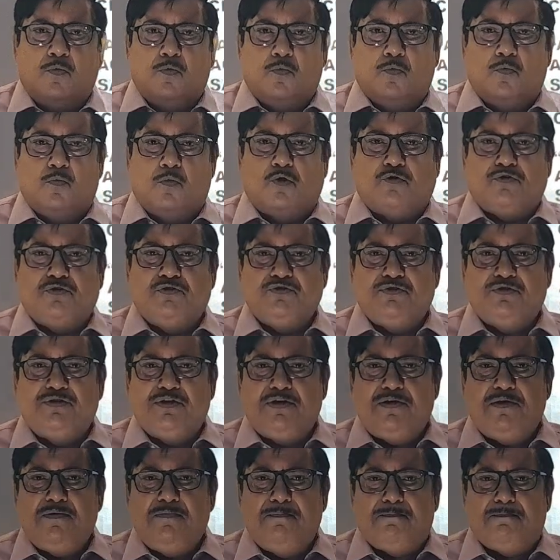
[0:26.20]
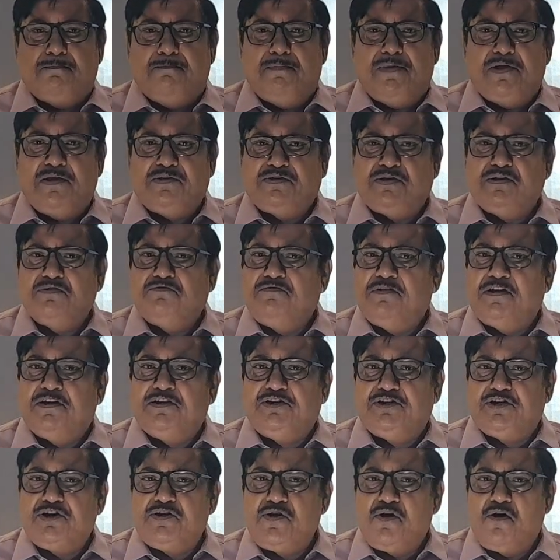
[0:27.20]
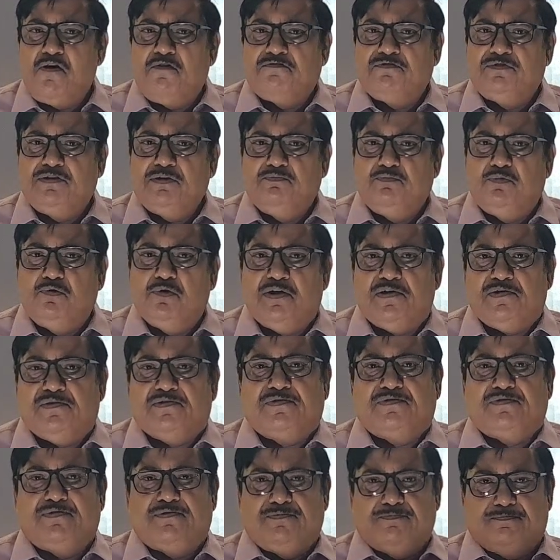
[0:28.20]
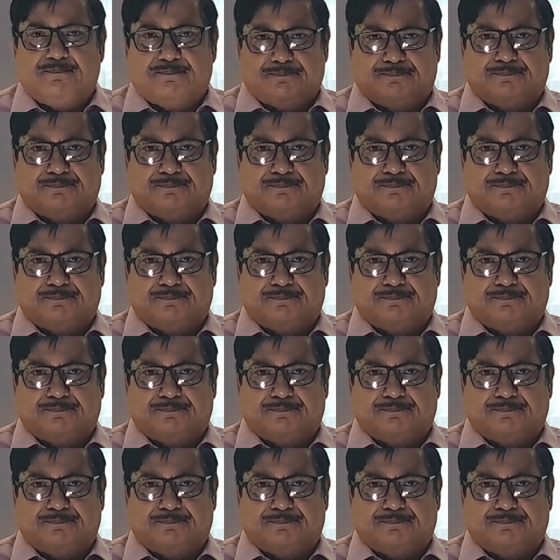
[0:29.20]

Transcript: what is the basic function of the police?